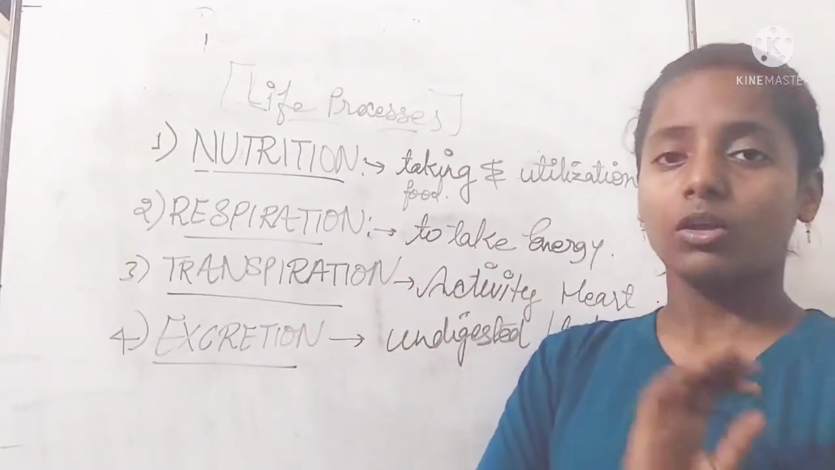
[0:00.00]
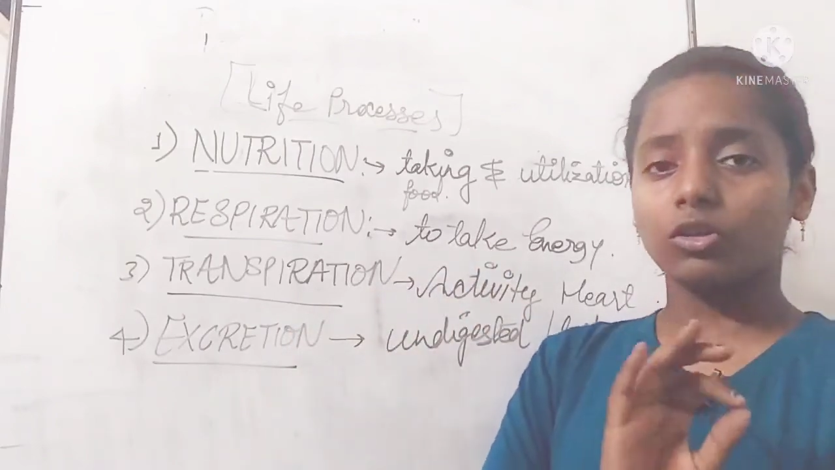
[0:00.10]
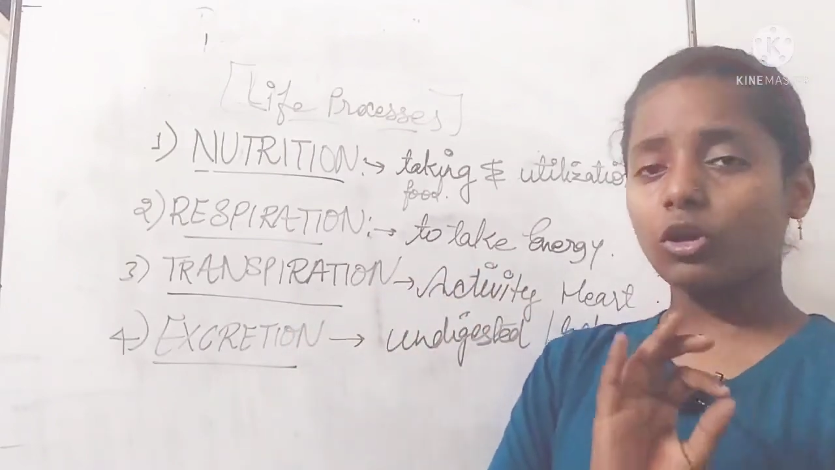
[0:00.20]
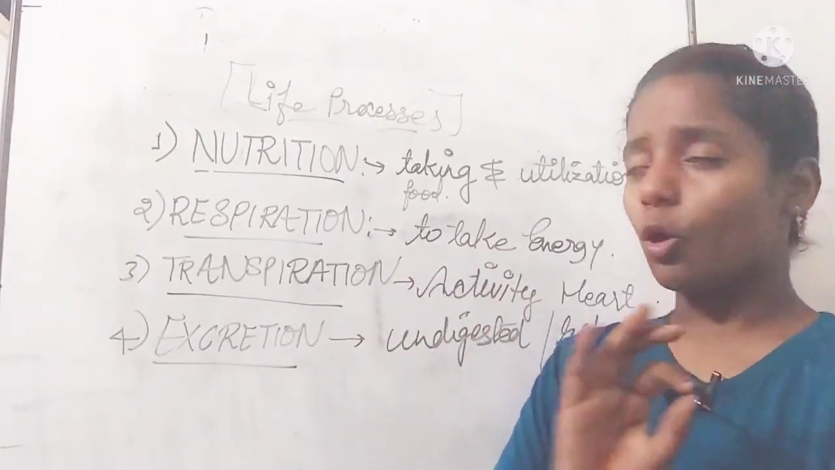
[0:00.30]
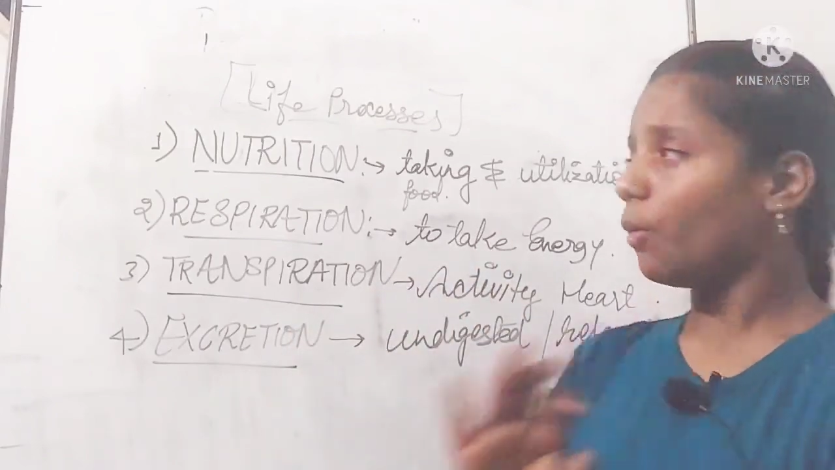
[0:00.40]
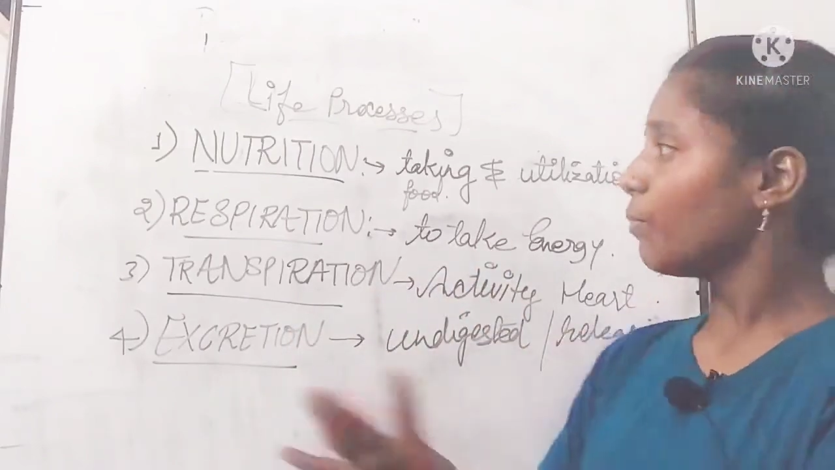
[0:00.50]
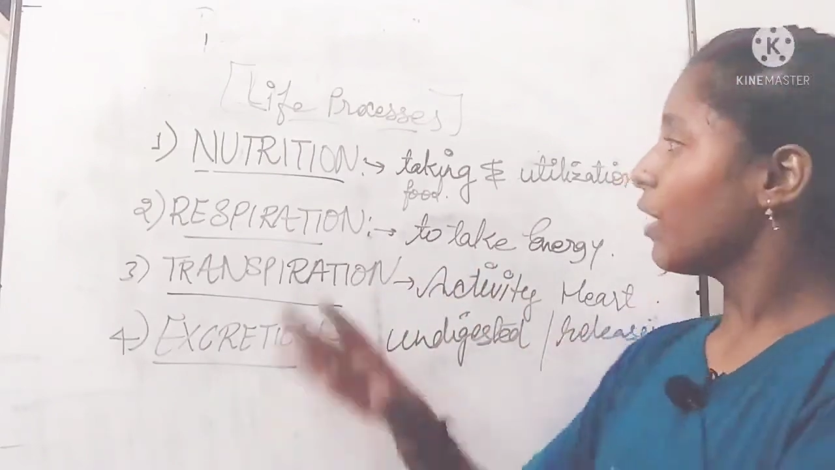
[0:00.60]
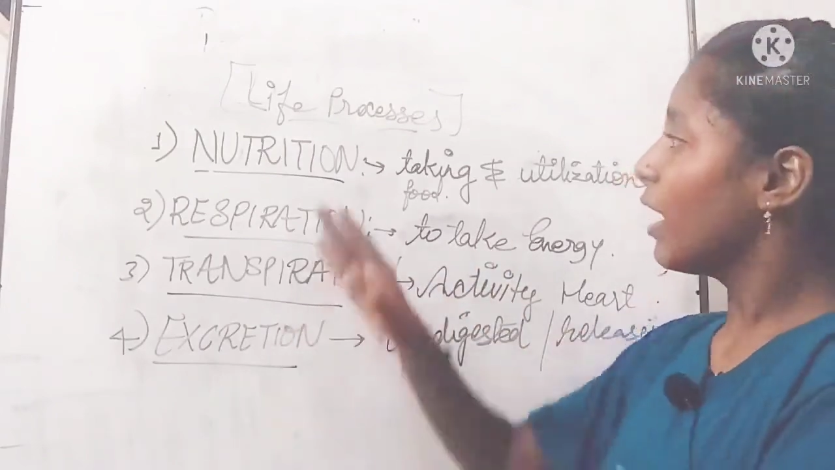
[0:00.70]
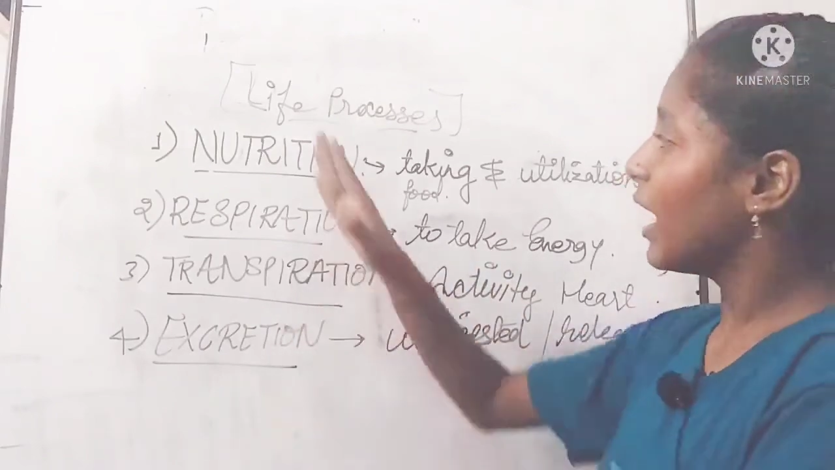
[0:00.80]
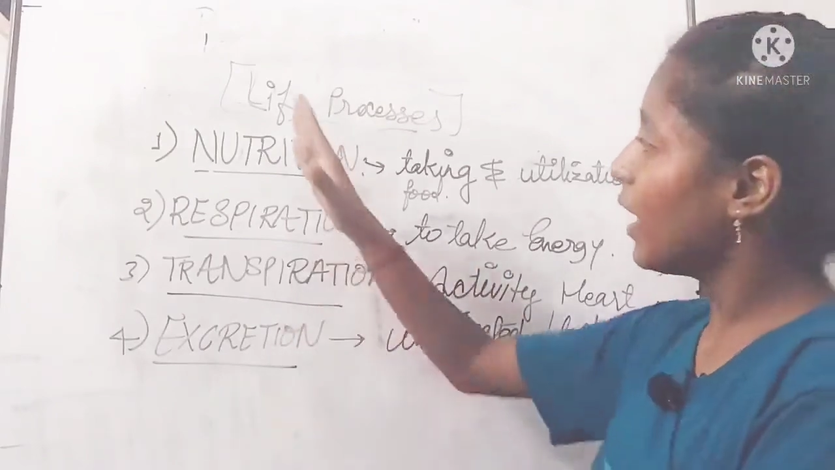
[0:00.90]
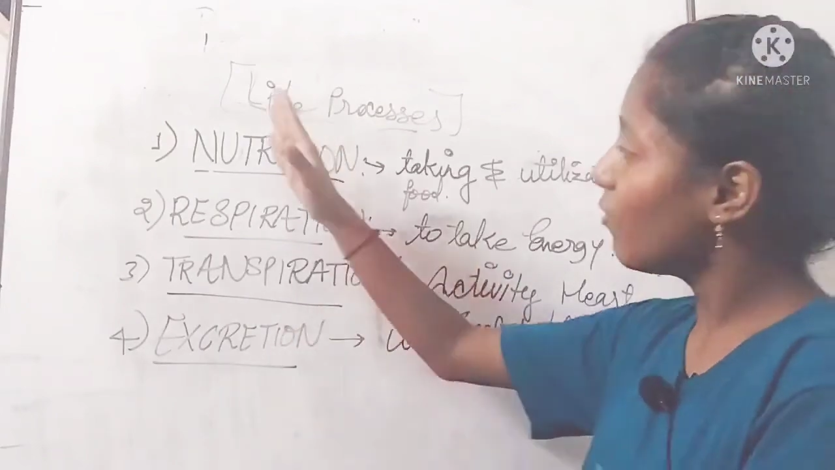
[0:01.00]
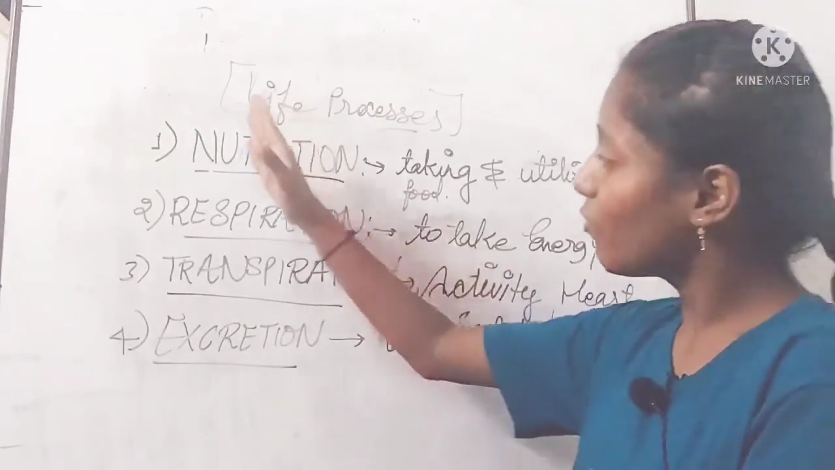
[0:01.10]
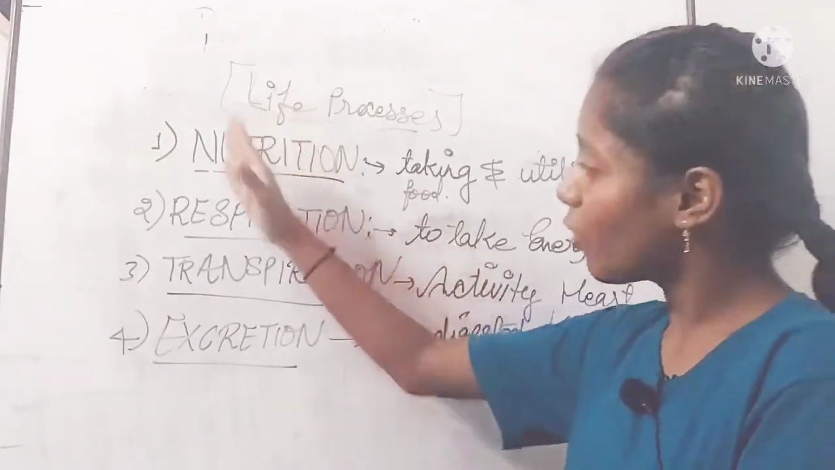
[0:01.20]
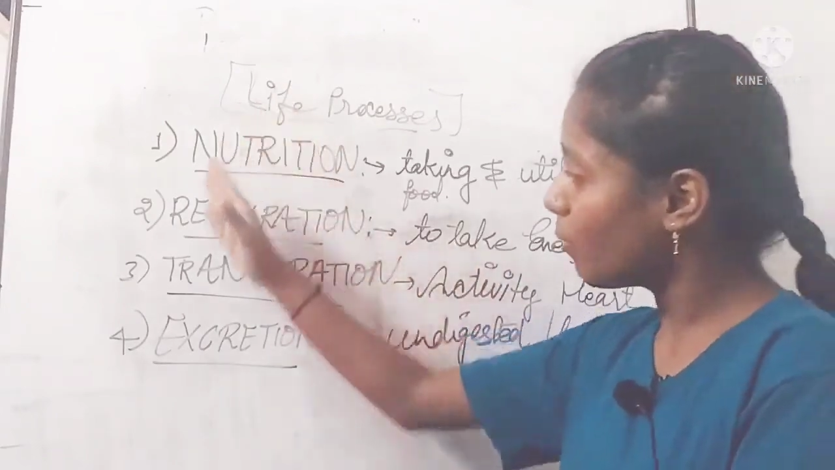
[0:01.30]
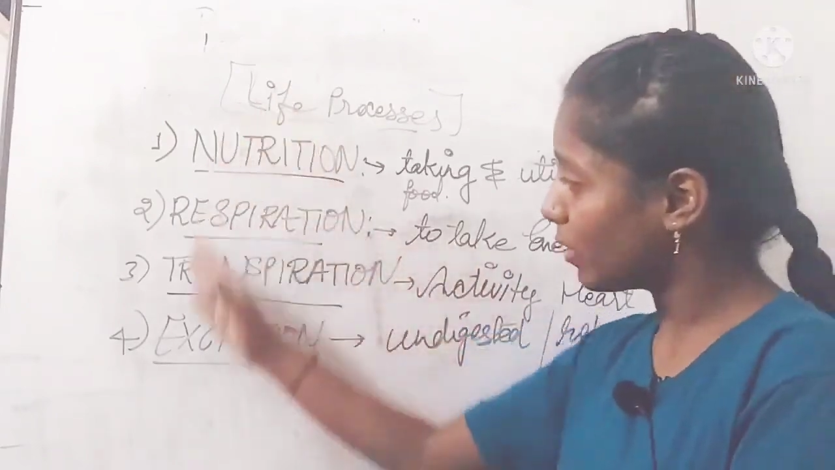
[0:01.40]
So
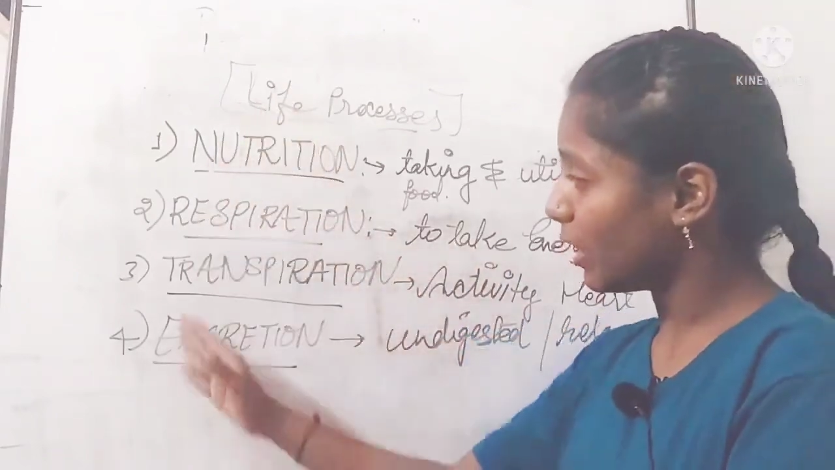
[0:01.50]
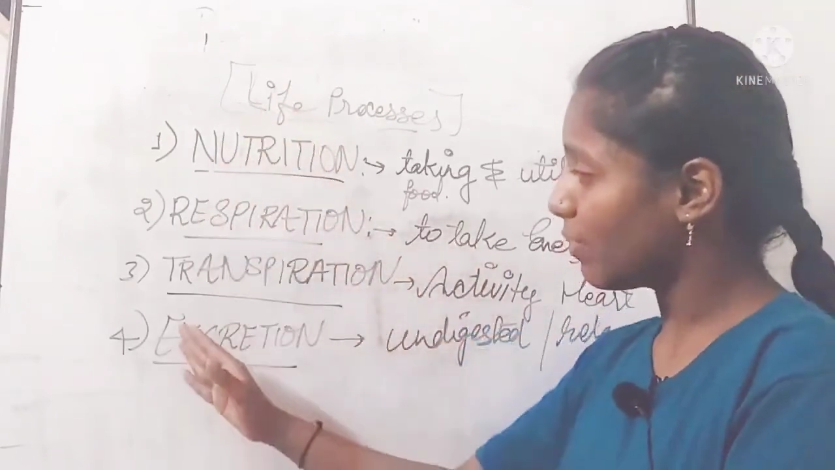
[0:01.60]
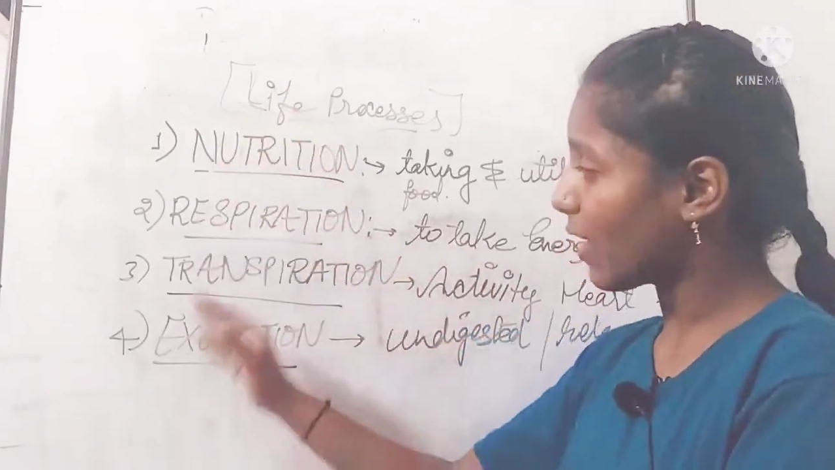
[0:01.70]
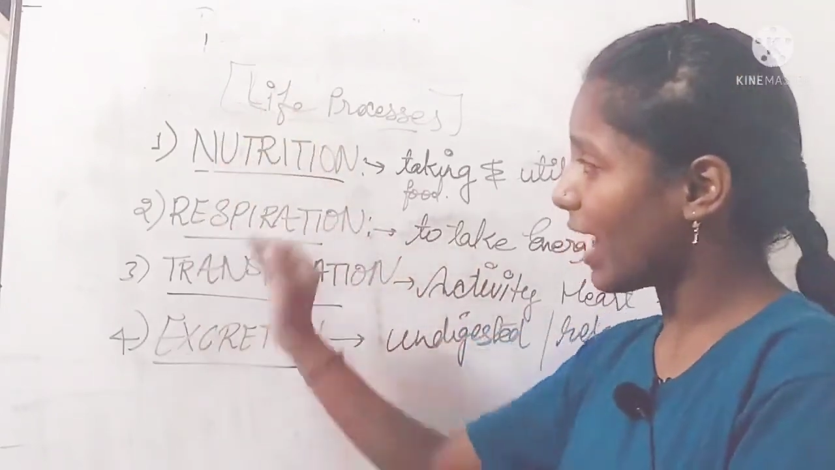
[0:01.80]
if from these